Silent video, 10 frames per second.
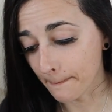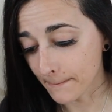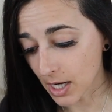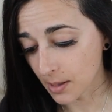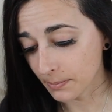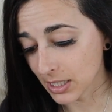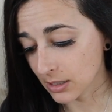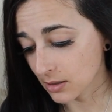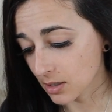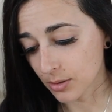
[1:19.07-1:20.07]
mung
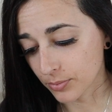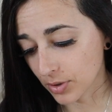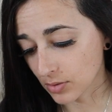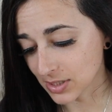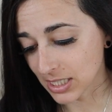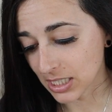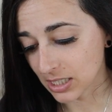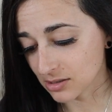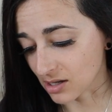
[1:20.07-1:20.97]
bean protein.